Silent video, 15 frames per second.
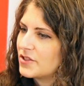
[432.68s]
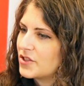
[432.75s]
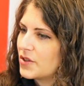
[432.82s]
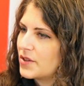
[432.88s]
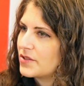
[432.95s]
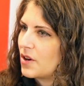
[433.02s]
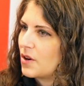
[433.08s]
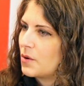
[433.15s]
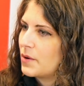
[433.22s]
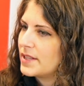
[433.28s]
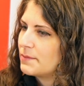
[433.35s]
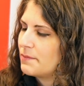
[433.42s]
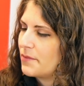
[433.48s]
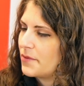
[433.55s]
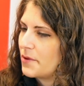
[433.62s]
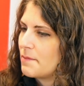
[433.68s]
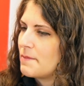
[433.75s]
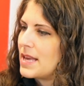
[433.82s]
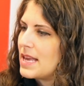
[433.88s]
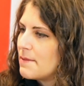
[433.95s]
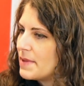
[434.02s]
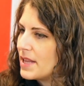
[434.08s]
And so it's always, for
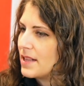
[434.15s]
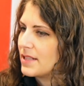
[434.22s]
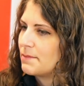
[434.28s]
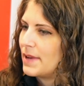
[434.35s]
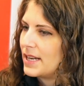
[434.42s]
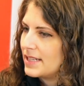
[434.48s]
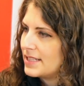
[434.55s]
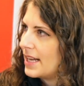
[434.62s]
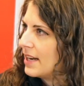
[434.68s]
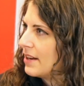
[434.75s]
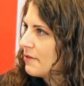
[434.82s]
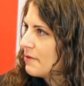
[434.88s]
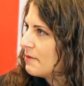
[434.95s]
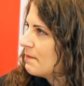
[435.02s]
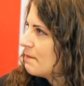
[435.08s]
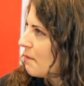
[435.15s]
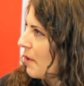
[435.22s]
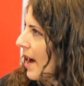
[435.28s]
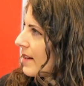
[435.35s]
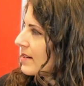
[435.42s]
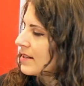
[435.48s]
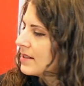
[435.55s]
me, been this meditative
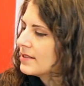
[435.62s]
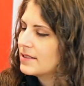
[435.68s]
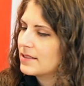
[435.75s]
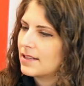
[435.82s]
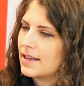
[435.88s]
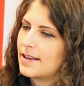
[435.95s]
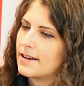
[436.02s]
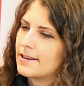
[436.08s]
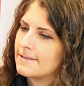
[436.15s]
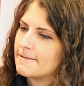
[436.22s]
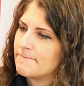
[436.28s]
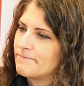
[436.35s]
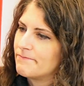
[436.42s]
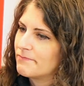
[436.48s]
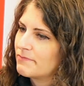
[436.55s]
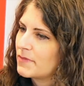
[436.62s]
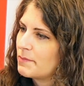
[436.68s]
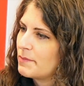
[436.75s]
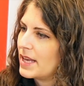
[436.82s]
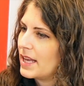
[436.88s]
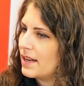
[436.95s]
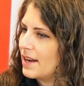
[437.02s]
practice,
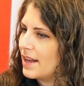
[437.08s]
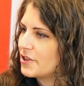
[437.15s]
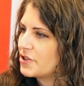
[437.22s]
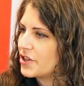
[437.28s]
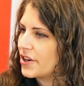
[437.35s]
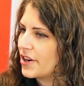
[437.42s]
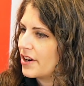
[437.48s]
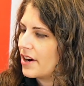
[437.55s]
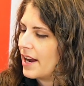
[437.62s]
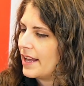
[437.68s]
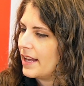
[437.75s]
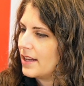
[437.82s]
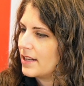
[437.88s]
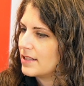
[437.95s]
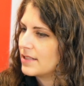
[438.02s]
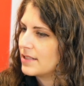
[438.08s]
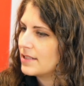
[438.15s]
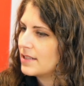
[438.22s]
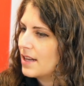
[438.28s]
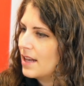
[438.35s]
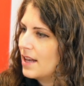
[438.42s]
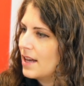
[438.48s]
being in nature,
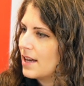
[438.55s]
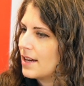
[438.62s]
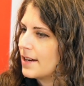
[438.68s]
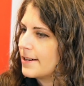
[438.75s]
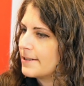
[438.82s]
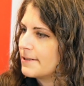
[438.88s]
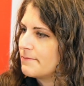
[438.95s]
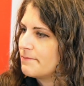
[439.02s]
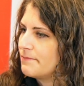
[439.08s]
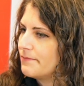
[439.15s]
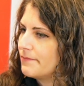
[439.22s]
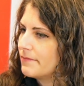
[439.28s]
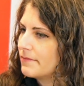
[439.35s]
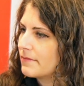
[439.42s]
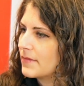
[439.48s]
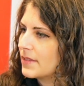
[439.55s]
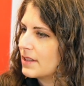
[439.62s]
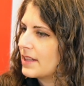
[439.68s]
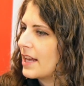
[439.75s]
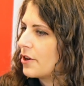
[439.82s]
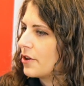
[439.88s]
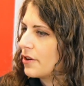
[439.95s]
and
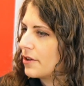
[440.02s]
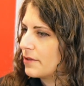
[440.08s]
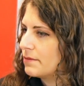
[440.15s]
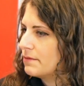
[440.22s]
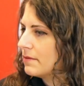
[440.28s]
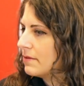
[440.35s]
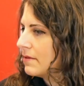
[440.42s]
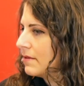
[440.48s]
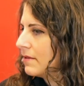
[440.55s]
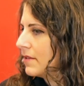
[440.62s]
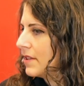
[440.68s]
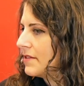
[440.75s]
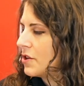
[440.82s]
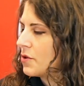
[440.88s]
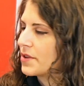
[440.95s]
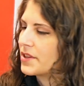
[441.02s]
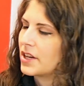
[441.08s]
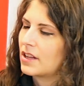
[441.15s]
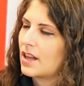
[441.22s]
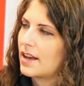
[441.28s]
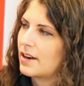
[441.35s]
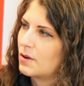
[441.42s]
later lived in North
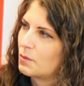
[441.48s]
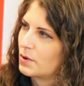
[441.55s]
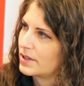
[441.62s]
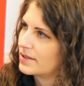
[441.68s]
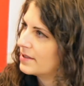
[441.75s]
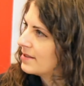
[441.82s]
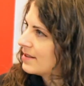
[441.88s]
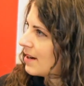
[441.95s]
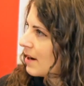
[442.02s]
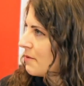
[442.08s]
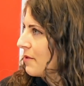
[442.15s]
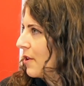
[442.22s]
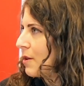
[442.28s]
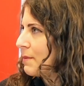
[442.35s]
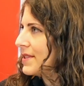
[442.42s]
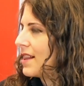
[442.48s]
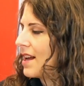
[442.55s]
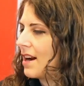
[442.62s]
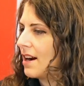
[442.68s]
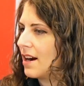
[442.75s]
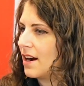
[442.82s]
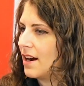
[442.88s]
Carolina, worked on farms
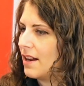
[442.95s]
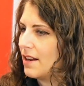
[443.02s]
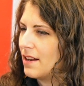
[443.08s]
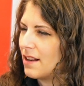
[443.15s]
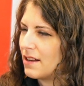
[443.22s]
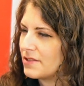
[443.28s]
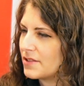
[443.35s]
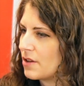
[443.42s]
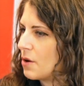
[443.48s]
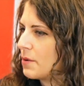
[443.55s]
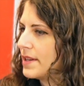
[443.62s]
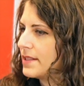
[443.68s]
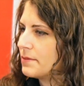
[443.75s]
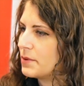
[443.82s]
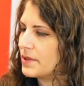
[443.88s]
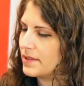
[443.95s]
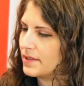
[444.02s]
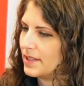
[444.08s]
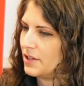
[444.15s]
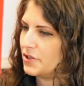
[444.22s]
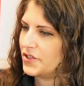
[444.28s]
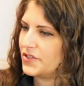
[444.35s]
there, and always
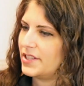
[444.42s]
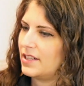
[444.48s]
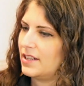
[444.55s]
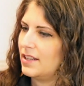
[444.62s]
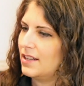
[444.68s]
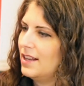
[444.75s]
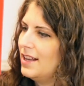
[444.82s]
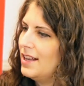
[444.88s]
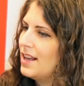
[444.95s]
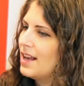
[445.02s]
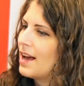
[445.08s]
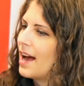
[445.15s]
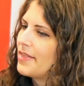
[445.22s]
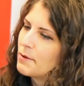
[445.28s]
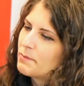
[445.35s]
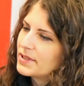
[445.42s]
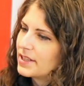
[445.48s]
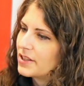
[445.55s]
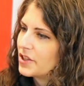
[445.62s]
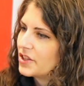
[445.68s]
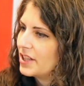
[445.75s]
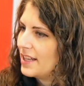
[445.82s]
was interested in, I think
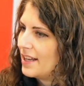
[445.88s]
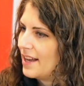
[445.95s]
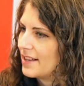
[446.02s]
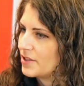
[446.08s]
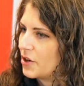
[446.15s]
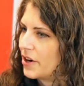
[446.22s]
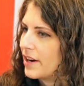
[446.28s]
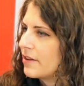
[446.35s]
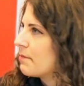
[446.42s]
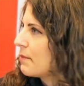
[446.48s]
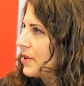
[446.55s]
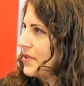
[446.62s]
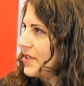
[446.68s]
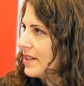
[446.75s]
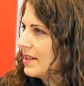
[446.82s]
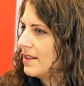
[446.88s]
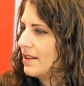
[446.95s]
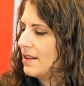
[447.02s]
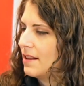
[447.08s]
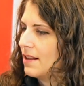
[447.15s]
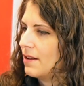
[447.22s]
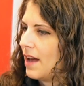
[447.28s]
particularly as a creative
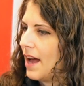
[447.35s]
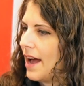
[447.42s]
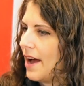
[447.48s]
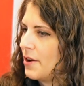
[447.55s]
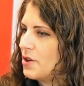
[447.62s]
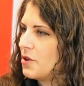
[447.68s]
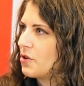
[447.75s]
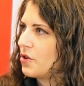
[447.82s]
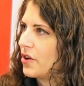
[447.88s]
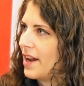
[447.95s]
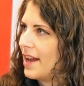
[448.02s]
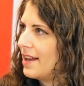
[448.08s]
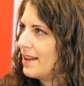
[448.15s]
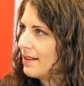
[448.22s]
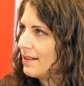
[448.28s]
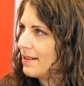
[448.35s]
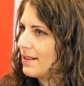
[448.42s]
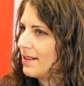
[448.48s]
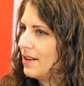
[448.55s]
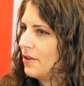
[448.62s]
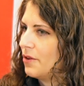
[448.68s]
person, how you create,